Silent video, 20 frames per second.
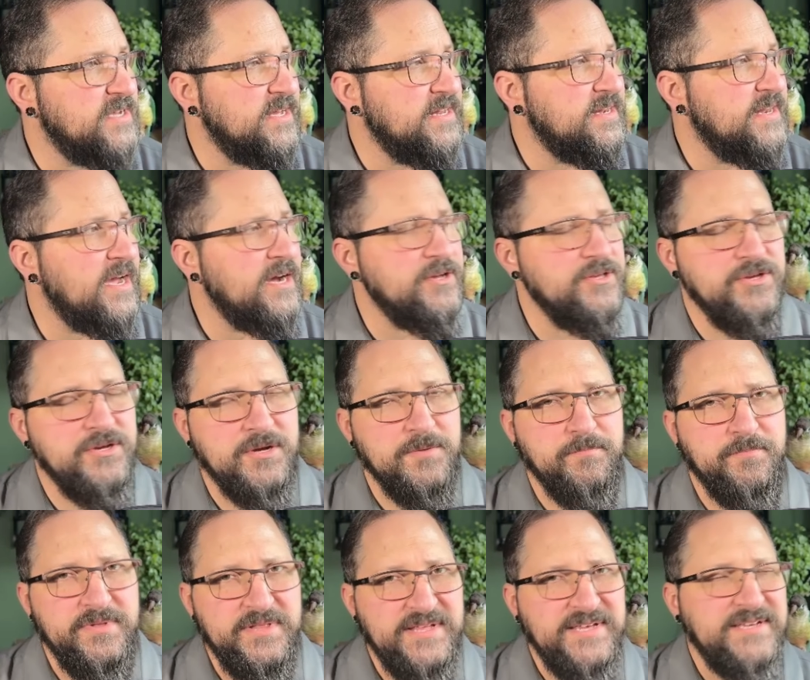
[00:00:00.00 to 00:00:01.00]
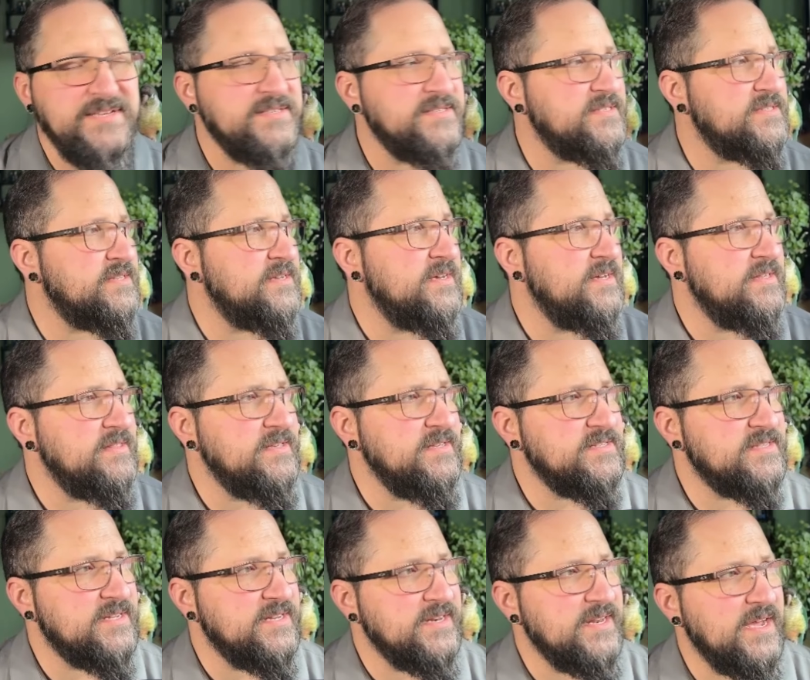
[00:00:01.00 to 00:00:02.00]
and now you can place these
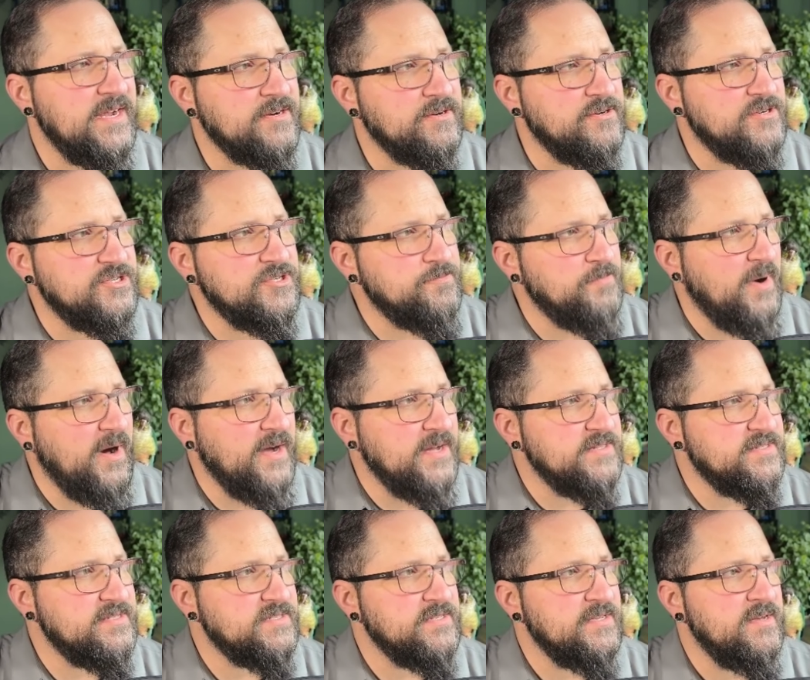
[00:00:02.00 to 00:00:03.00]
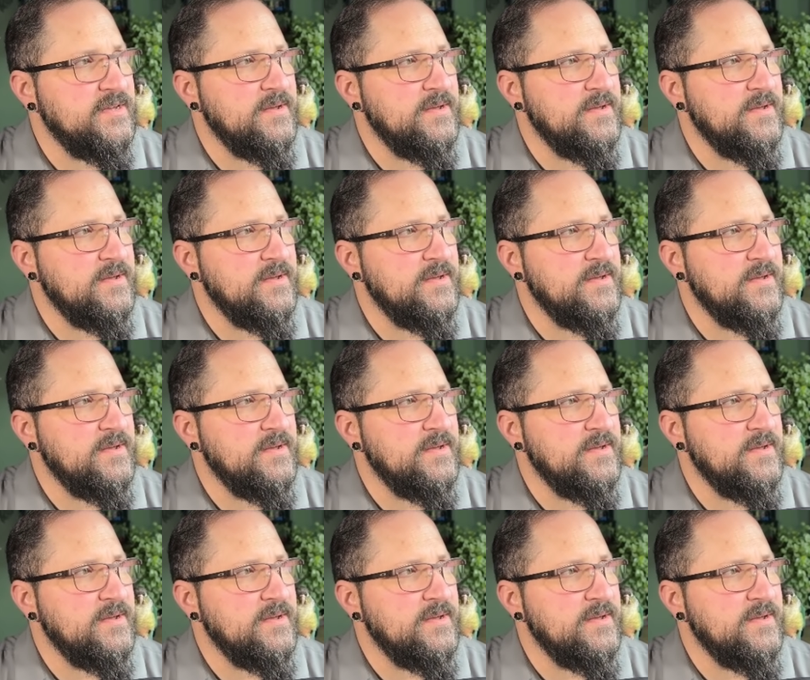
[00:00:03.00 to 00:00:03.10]
connector spots